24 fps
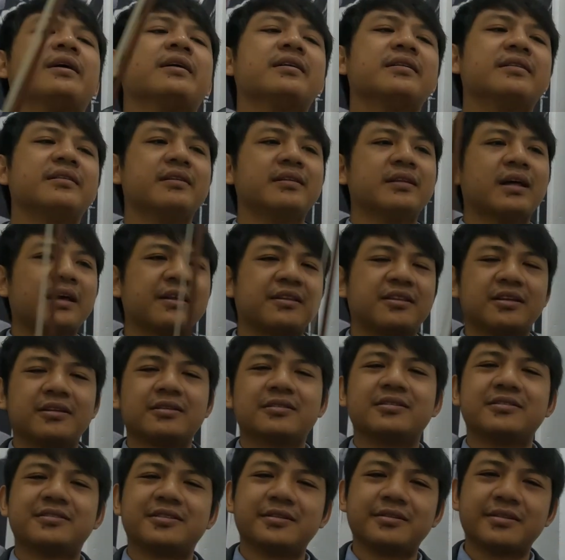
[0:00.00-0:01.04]
And I think
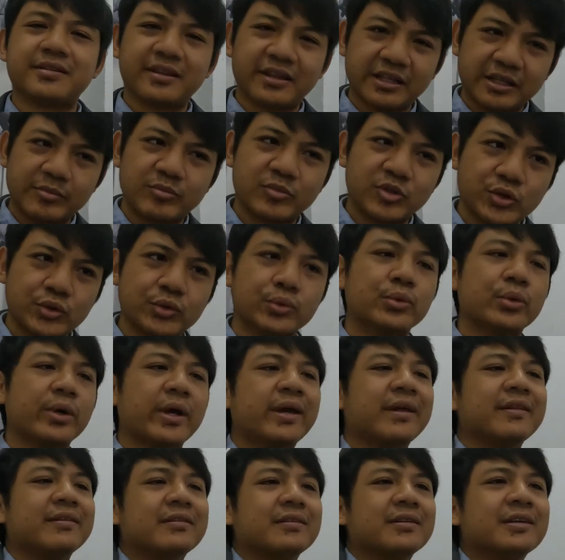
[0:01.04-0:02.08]
this is theme 2.
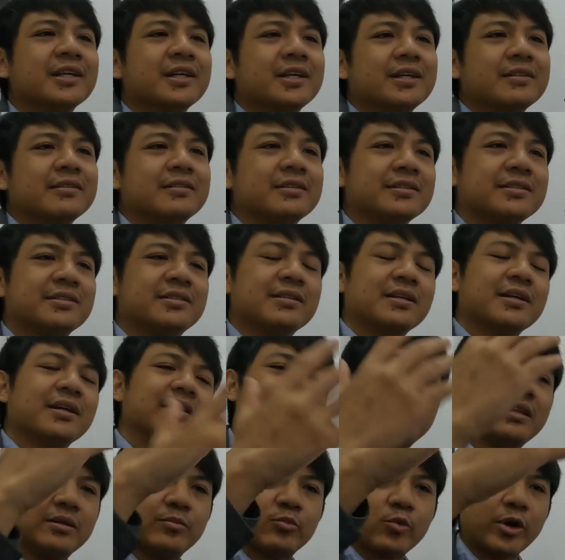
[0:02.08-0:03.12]
And this
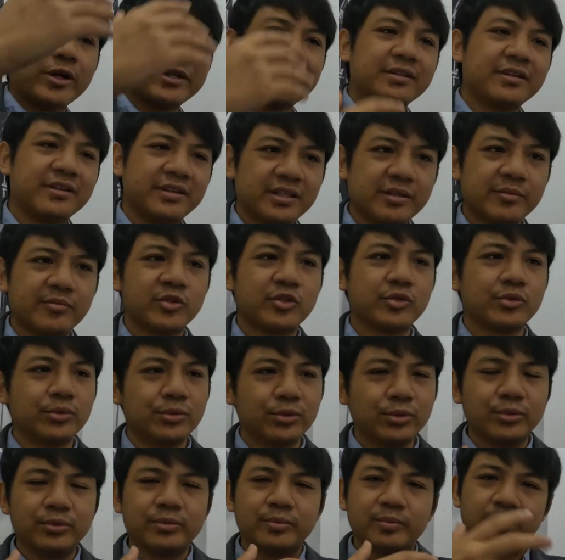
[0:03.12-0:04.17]
theme 1 and theme
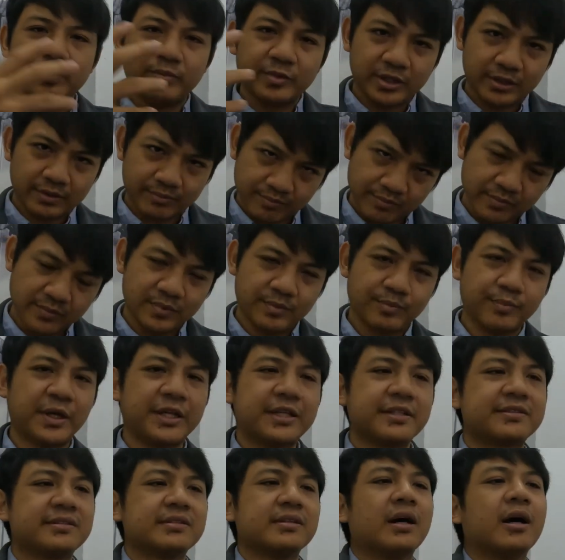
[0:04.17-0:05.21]
2
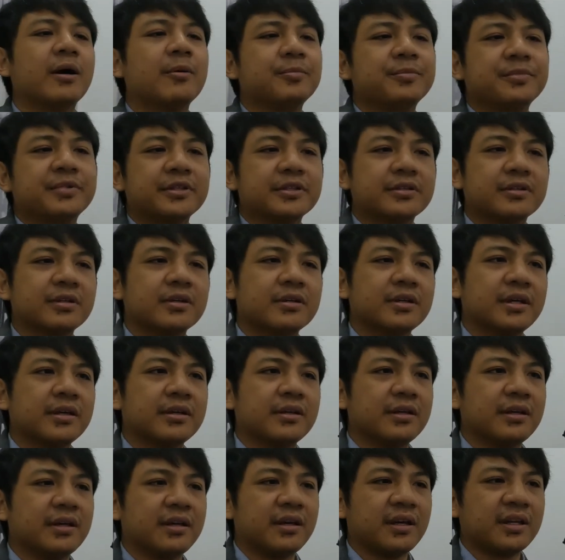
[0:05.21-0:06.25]
makes up the
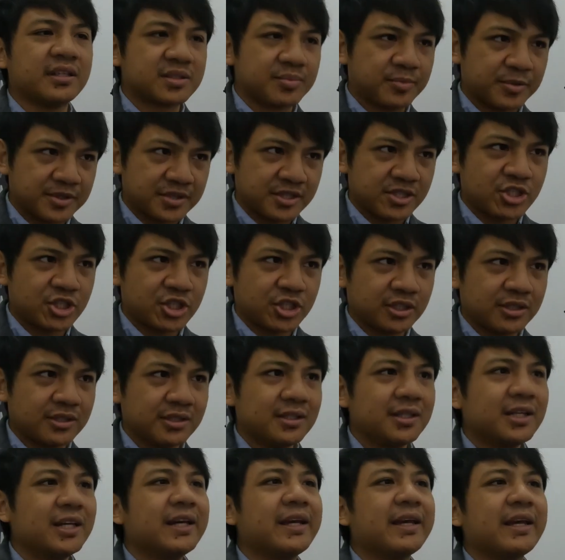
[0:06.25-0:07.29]
exposition.